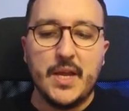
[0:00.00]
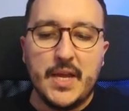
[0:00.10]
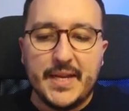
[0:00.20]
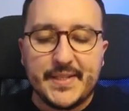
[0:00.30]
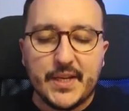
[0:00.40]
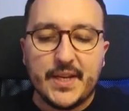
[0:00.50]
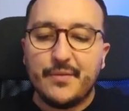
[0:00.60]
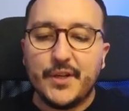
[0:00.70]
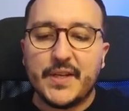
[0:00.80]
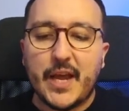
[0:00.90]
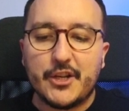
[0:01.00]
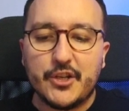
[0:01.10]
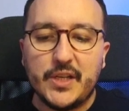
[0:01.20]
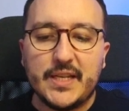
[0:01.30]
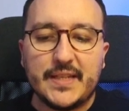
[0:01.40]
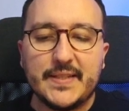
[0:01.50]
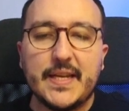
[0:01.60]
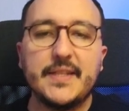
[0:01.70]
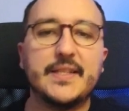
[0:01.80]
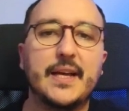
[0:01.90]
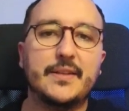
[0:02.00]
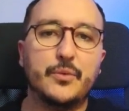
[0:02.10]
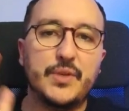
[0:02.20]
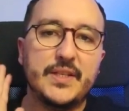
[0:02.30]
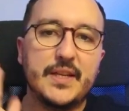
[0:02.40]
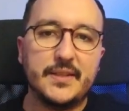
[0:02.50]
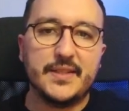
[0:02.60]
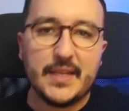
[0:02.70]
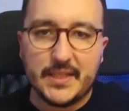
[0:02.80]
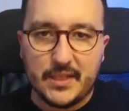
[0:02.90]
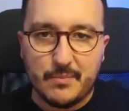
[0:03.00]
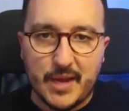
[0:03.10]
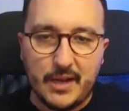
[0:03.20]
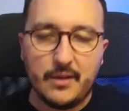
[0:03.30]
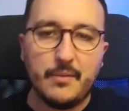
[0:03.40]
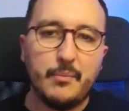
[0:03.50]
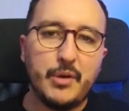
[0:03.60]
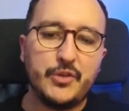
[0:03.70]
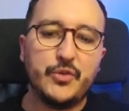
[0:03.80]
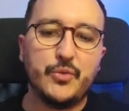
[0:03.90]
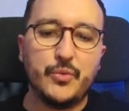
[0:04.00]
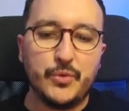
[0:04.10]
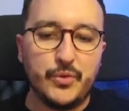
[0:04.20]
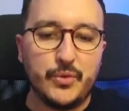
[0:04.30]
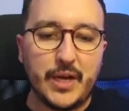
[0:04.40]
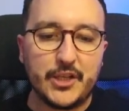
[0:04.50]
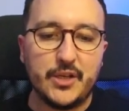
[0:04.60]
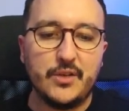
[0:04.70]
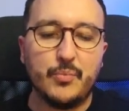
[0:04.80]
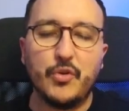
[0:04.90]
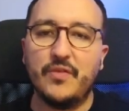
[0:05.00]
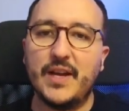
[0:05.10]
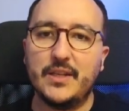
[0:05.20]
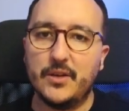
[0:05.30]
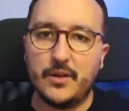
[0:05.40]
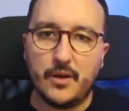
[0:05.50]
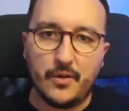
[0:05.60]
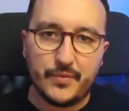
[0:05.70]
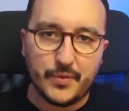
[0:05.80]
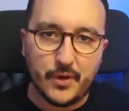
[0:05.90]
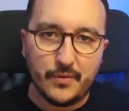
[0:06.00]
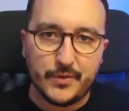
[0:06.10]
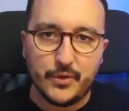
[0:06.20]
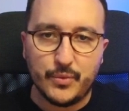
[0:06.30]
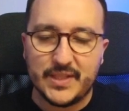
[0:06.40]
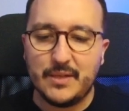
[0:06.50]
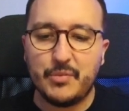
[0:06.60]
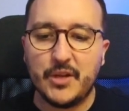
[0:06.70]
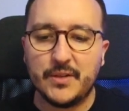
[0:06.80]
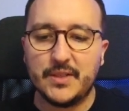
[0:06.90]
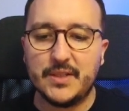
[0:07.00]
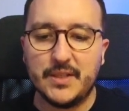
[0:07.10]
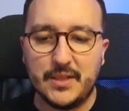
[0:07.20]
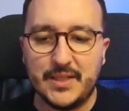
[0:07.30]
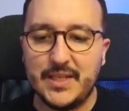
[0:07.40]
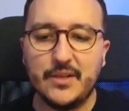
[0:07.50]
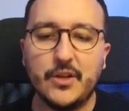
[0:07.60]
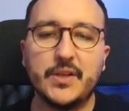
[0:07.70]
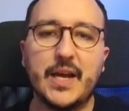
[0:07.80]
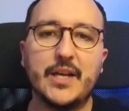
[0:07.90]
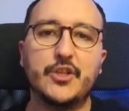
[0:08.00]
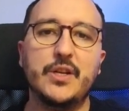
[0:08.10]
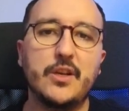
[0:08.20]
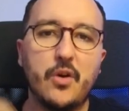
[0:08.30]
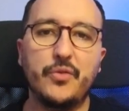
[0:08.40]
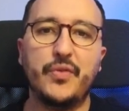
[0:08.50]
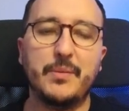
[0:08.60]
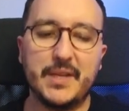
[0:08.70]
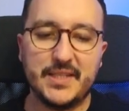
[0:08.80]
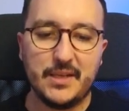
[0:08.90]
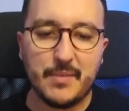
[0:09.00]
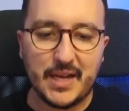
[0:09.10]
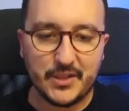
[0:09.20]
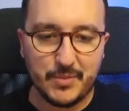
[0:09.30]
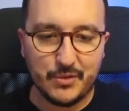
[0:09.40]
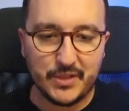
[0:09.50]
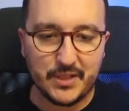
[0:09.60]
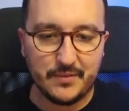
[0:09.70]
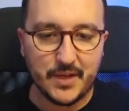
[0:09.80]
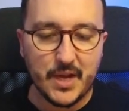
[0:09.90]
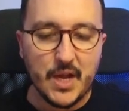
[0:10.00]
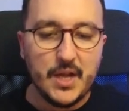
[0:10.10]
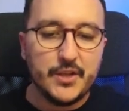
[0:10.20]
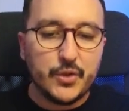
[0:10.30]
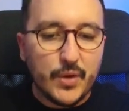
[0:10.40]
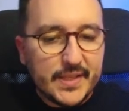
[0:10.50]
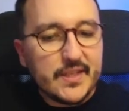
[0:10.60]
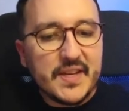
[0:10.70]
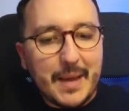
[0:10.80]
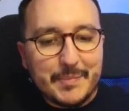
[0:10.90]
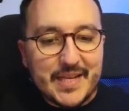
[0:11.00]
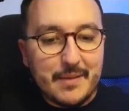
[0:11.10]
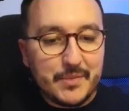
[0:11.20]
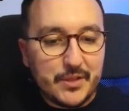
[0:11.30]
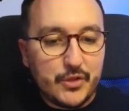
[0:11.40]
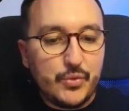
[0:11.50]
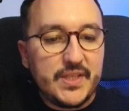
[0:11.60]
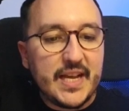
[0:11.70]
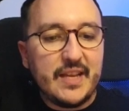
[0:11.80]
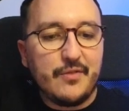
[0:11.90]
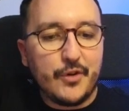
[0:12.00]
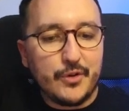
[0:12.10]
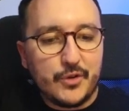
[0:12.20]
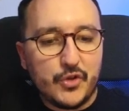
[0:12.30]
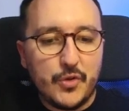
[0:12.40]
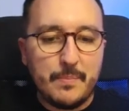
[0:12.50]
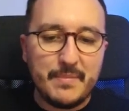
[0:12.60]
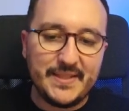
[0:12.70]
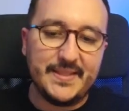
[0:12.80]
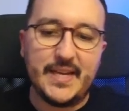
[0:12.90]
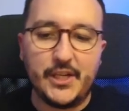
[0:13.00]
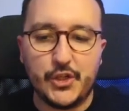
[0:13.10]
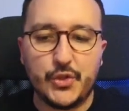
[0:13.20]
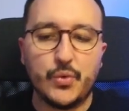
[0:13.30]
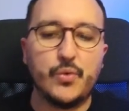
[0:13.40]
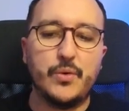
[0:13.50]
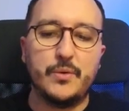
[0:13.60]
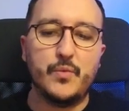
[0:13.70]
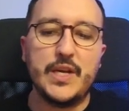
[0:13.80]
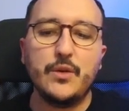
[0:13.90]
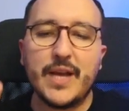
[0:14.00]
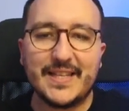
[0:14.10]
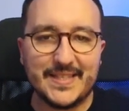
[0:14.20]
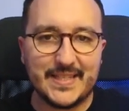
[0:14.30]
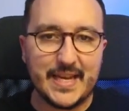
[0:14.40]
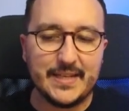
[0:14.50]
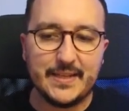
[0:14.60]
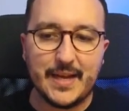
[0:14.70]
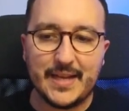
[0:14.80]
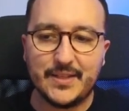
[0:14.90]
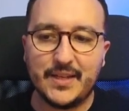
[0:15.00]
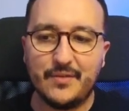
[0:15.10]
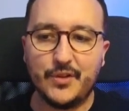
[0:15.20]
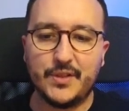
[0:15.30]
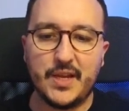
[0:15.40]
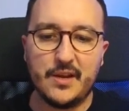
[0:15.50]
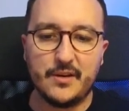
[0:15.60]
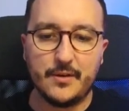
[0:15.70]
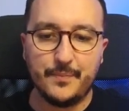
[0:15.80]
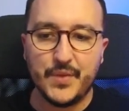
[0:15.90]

it's an event actually that says that Resend sent the email, but the provider of the recipient didn't actually confirm that the email has been received. So it's an attempt to deliver the message. So when you get sent as an event here,